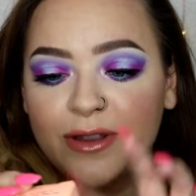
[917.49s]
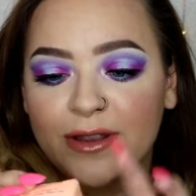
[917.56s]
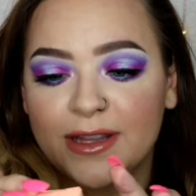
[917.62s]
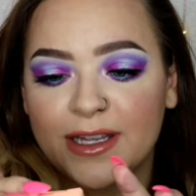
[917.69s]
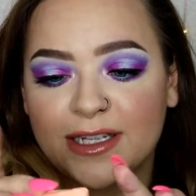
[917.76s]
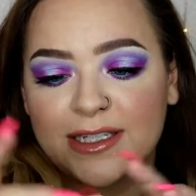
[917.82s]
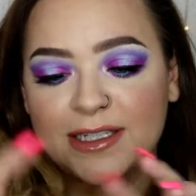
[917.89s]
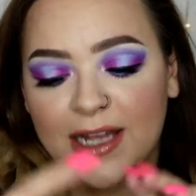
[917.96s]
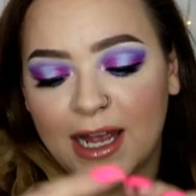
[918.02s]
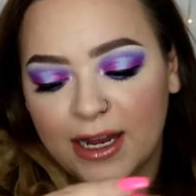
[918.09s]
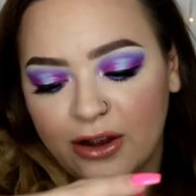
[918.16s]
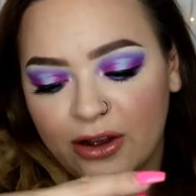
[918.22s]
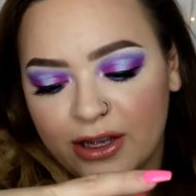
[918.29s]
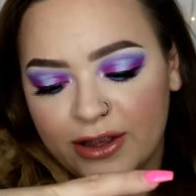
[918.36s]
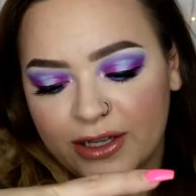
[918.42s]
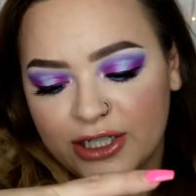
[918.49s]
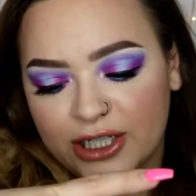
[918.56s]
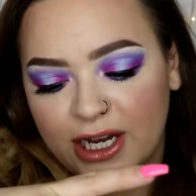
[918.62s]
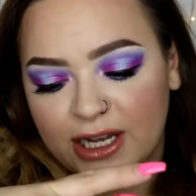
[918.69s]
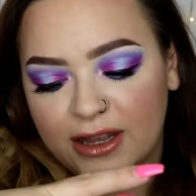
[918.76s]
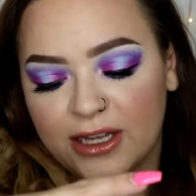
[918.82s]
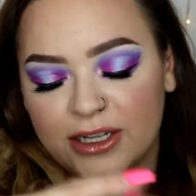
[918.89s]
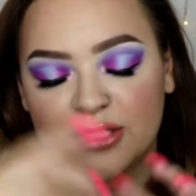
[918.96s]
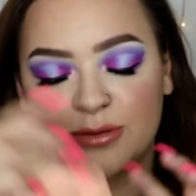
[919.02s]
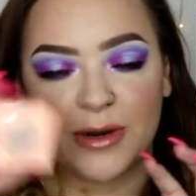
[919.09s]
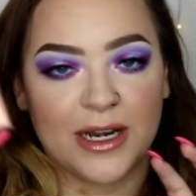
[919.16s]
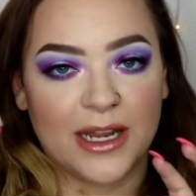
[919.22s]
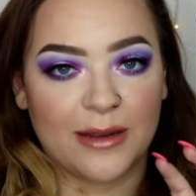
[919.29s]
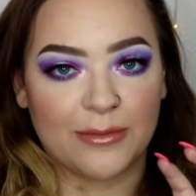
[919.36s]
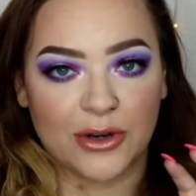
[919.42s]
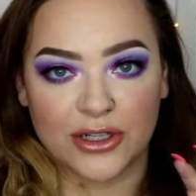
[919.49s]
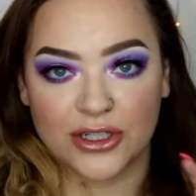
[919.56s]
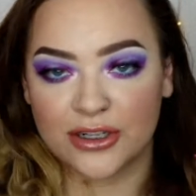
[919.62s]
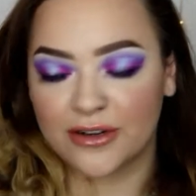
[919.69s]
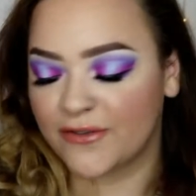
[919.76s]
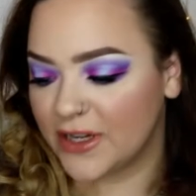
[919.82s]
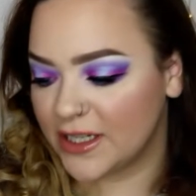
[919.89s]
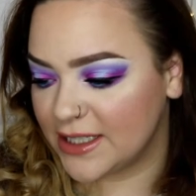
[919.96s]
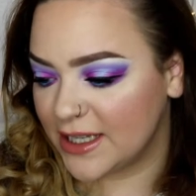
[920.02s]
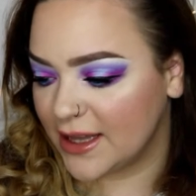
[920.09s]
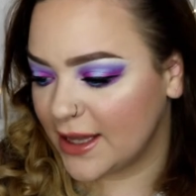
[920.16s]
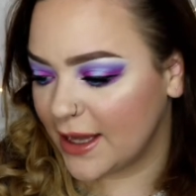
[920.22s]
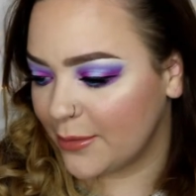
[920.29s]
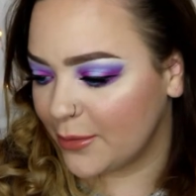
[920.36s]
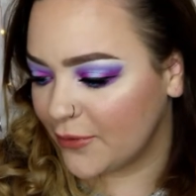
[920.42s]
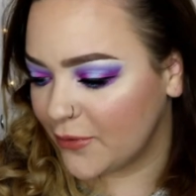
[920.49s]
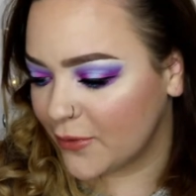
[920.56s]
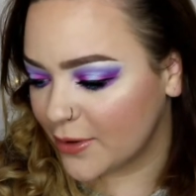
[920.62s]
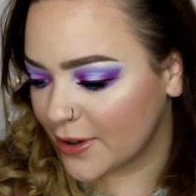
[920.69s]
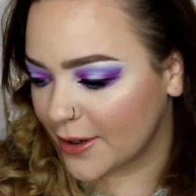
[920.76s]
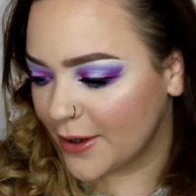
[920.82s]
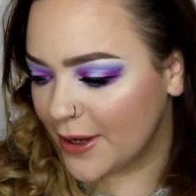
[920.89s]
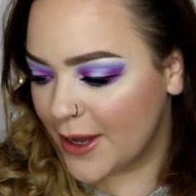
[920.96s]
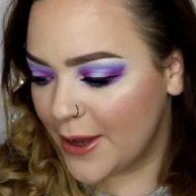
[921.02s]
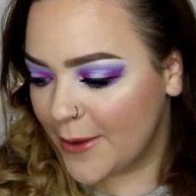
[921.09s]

This I got in the shade Lunch Money. I'm not sure if I said that before.